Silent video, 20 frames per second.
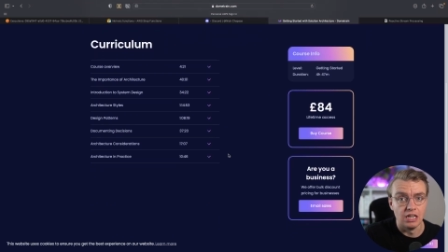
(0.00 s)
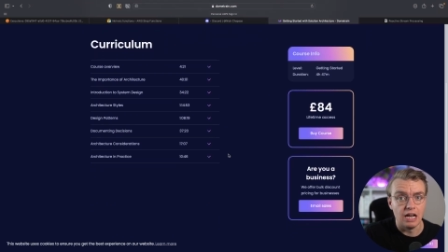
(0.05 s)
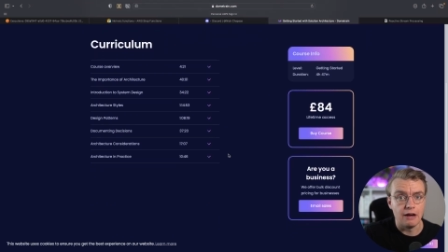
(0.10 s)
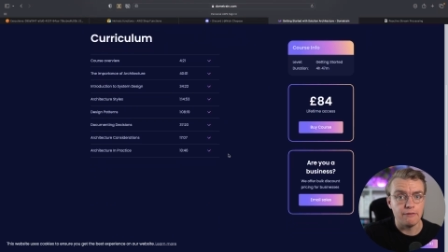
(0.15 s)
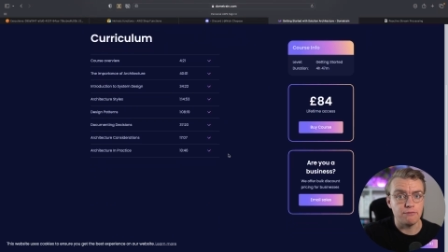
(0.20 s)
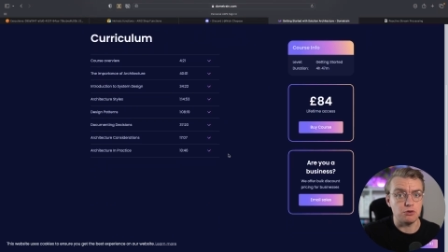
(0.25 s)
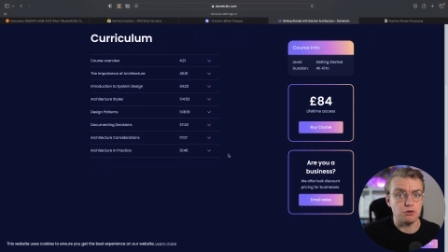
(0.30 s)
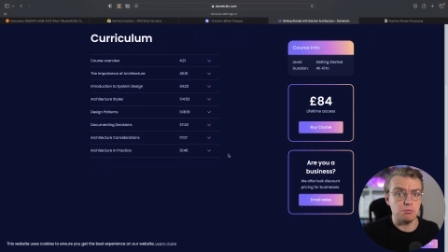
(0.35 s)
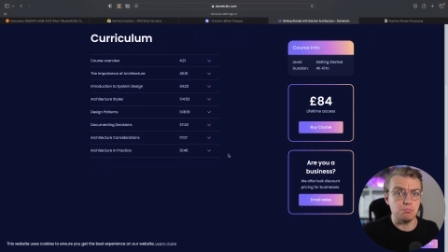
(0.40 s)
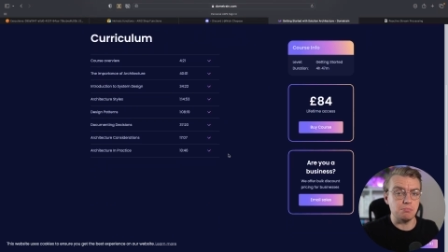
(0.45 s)

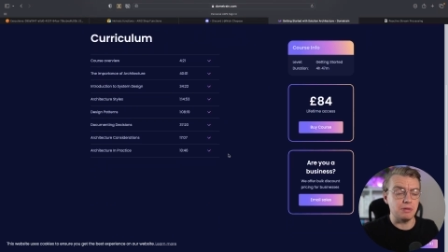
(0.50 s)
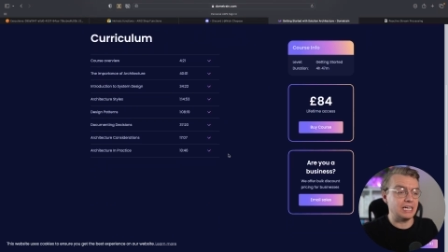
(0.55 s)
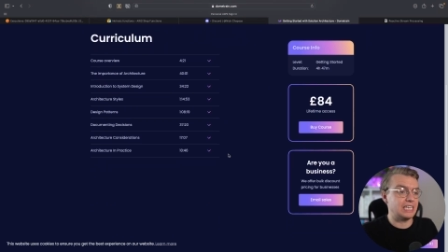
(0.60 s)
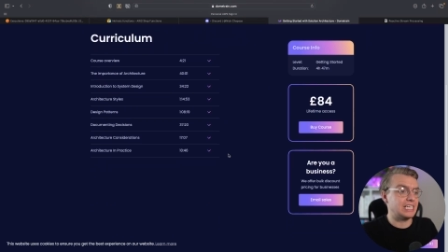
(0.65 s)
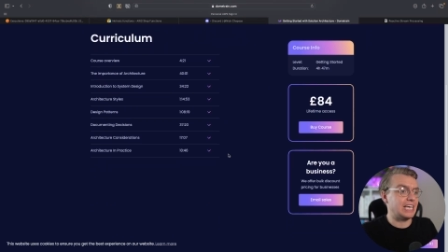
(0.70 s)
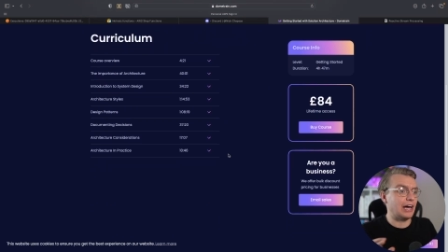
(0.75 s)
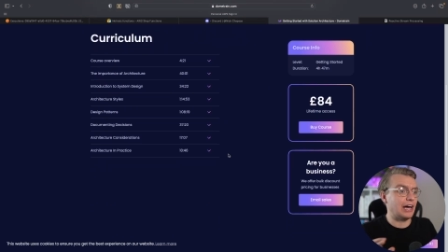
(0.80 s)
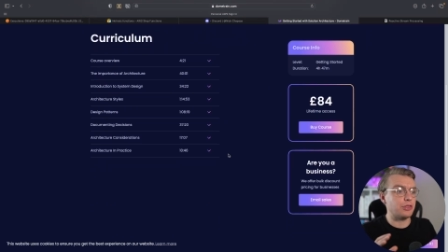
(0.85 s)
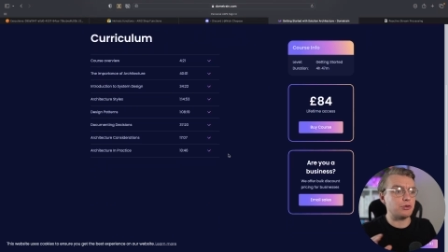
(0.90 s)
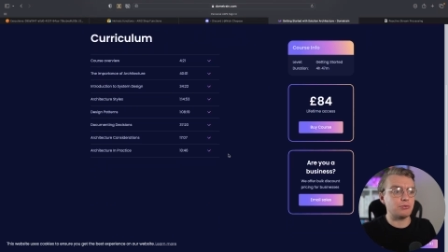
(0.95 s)
from
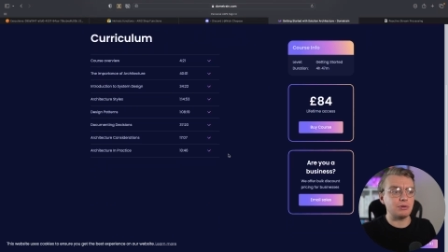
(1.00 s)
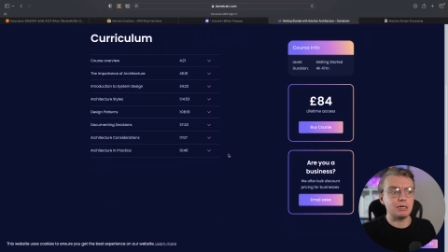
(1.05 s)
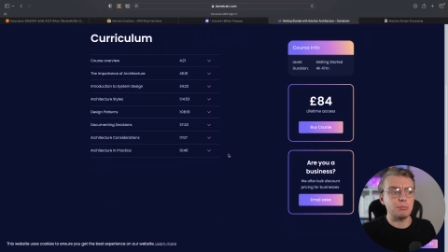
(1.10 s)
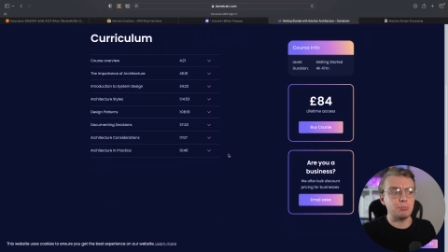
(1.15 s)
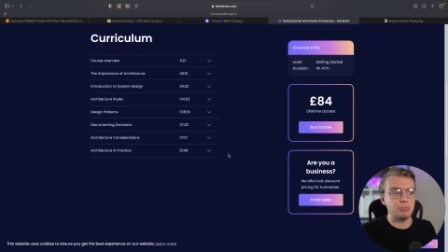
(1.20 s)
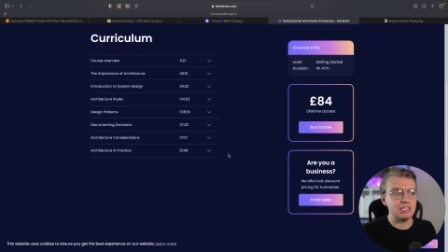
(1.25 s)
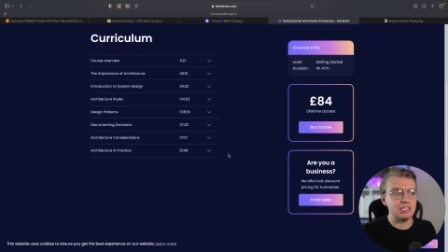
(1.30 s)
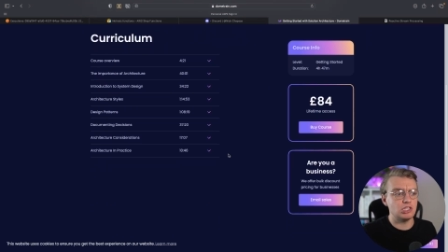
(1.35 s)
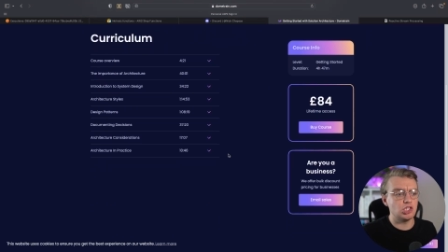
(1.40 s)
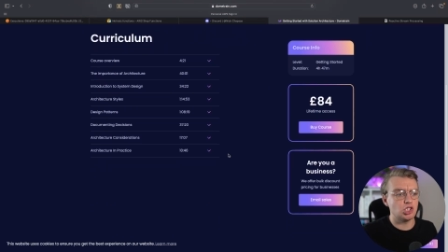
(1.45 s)
gathering
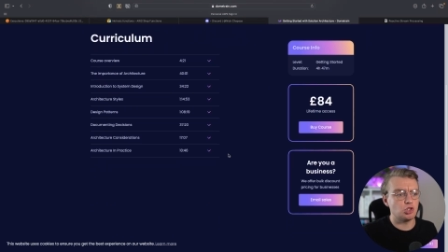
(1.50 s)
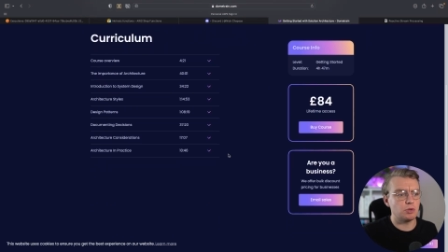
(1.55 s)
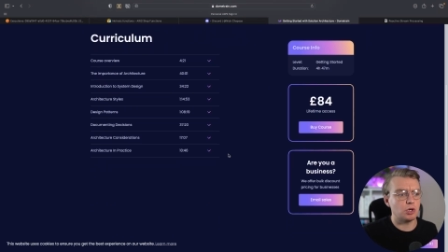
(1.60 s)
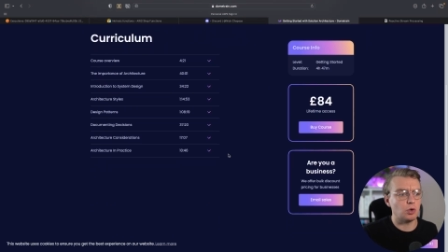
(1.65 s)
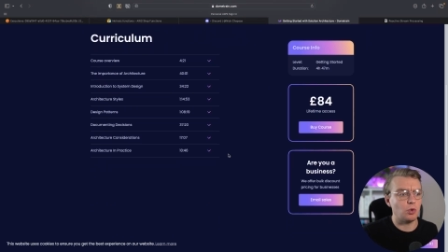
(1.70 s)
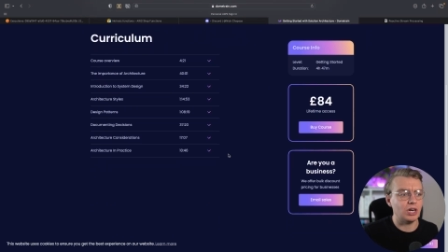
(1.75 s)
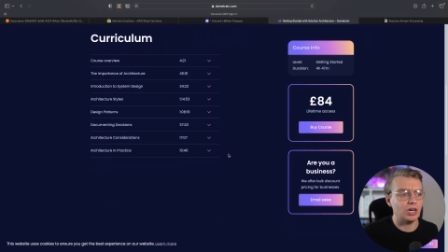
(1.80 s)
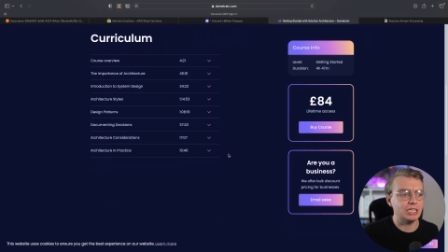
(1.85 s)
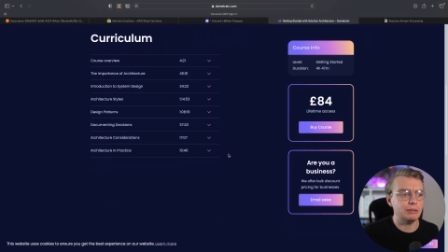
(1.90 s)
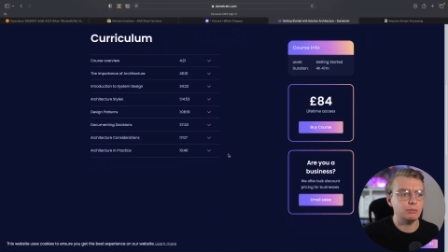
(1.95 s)
business
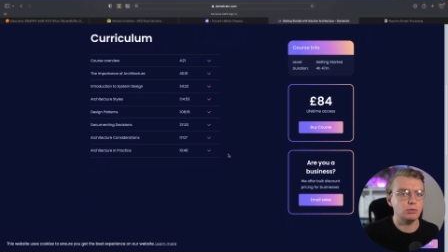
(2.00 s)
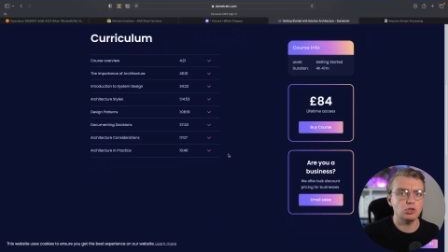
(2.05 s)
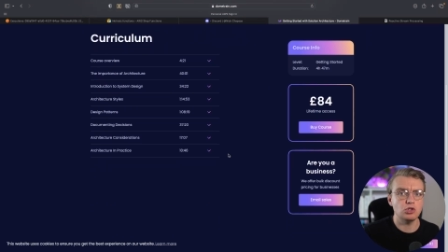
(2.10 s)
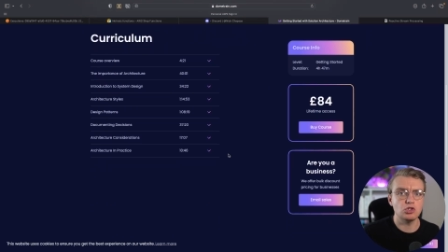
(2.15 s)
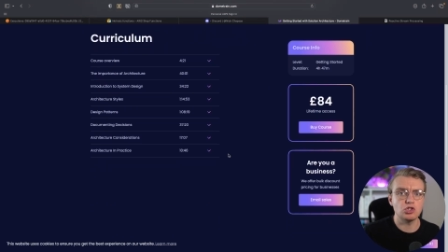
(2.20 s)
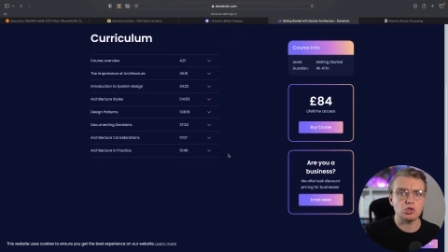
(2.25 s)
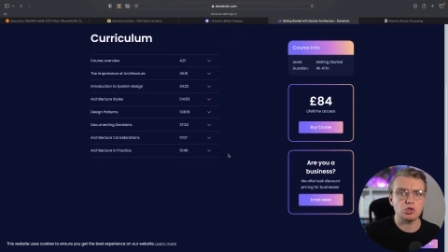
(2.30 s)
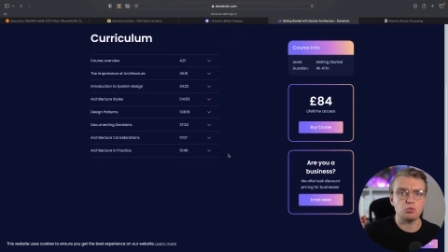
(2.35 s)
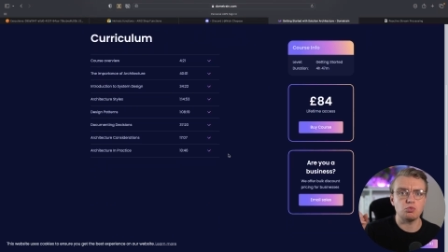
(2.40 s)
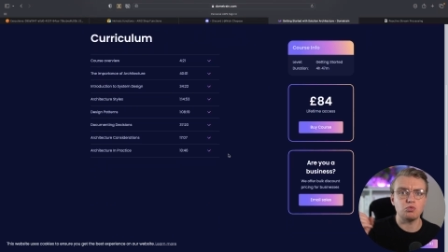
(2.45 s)

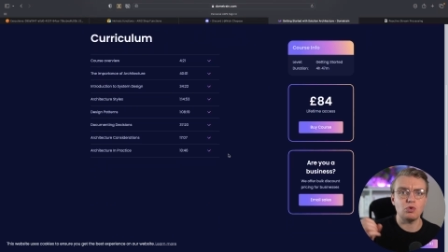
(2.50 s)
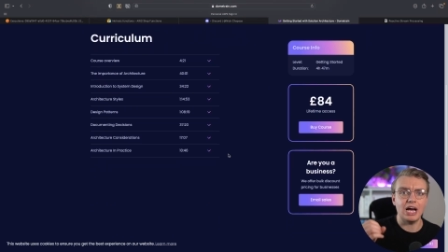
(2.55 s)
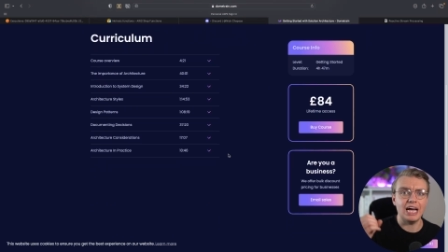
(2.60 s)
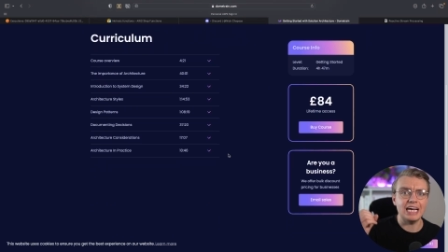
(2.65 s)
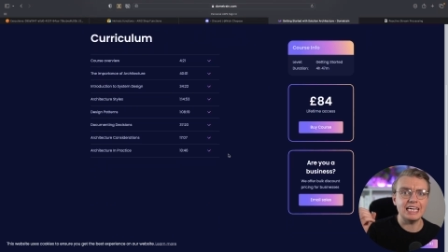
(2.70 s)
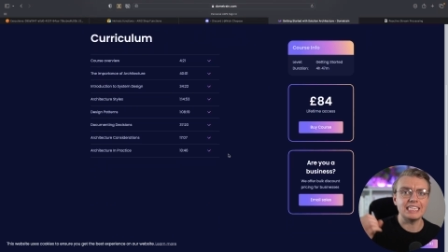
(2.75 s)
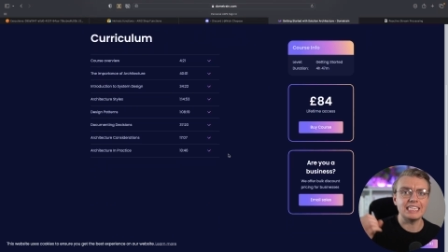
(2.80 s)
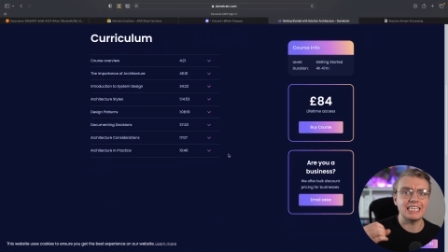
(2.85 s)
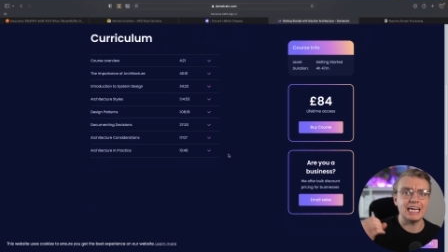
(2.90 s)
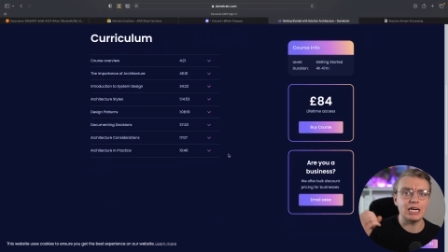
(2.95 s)
requirements
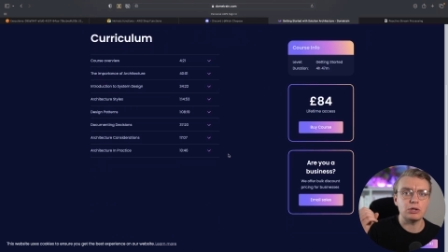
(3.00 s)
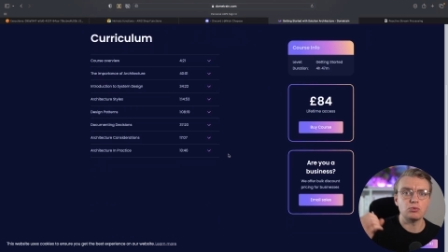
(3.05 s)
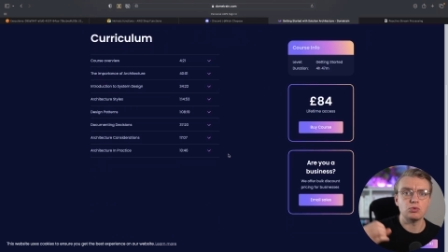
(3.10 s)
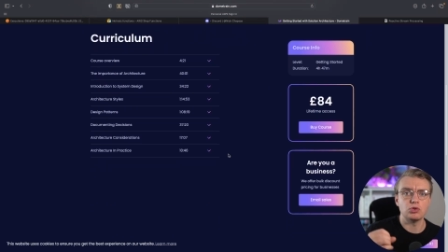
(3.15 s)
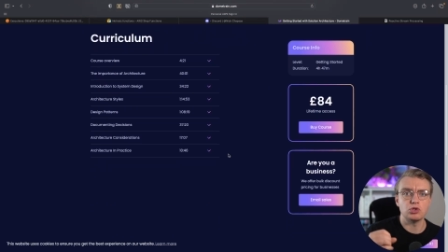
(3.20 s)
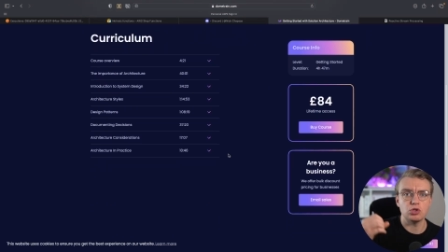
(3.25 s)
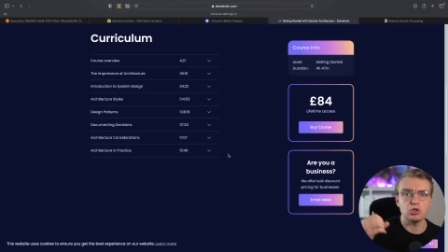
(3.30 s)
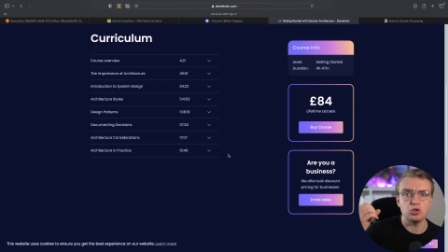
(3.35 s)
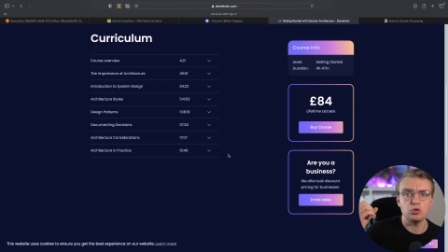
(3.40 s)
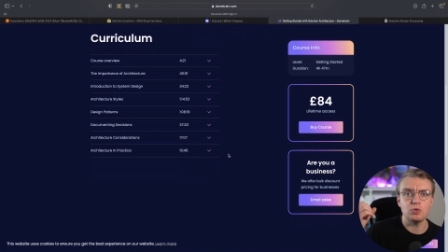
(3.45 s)
right down
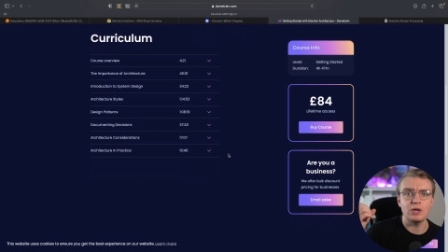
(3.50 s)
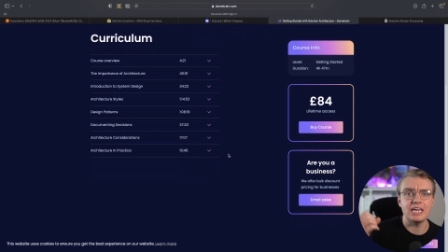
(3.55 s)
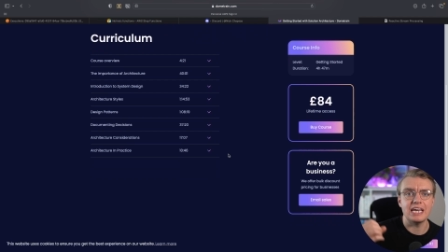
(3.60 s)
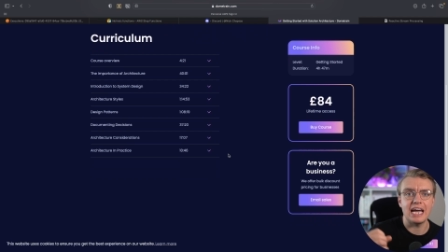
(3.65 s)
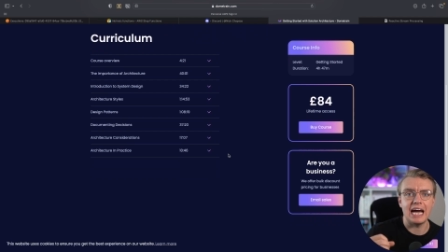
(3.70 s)
to